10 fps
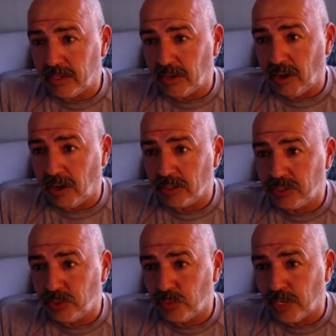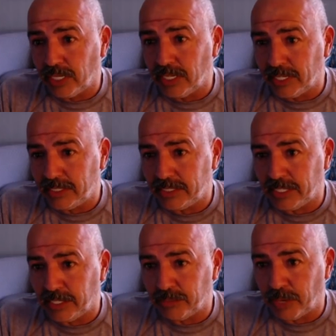all to one
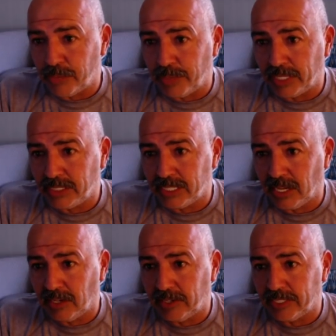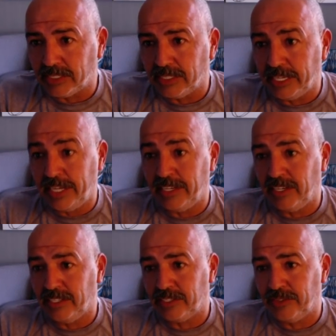listing? My best seller is a
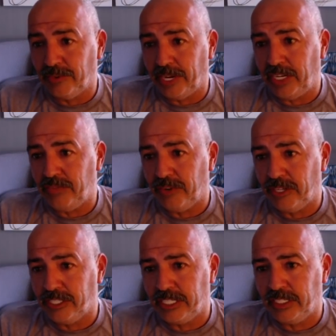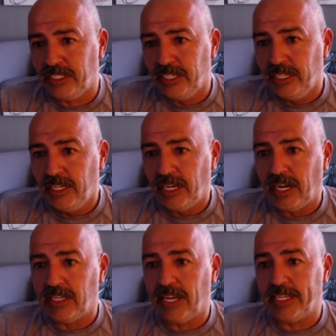neon green version. I
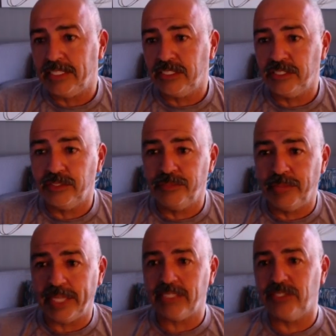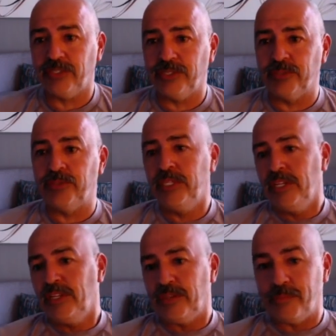like it to make it to
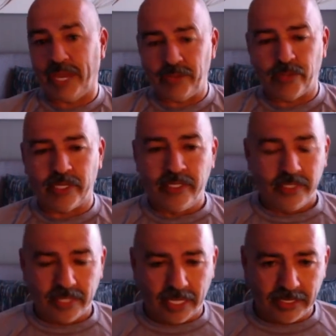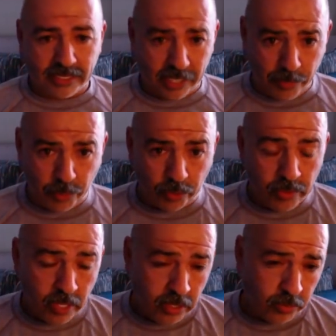the main one. That's simple.
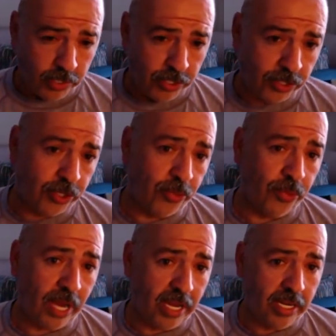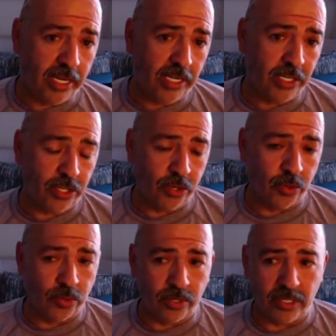When you're creating
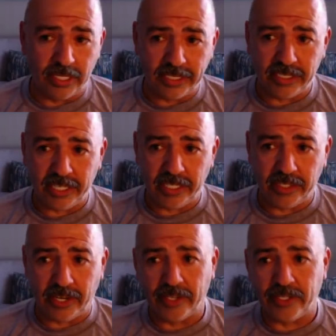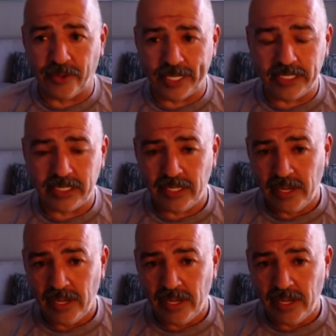your listing there, Chris,